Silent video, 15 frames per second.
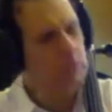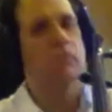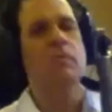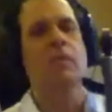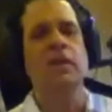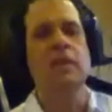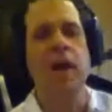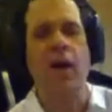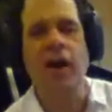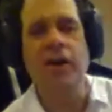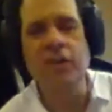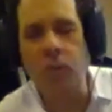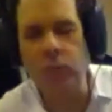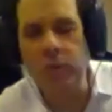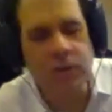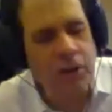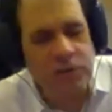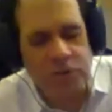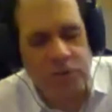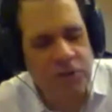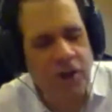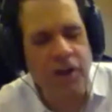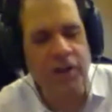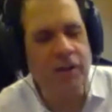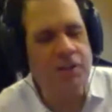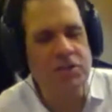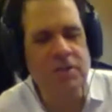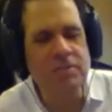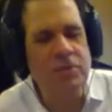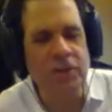Now, I know when you guys are young, it
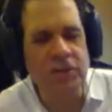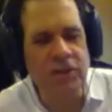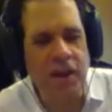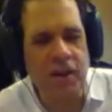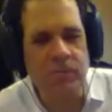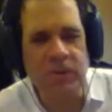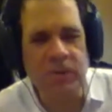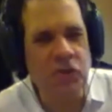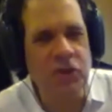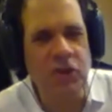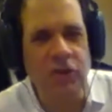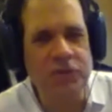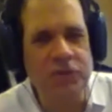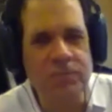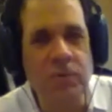seems like not a big deal,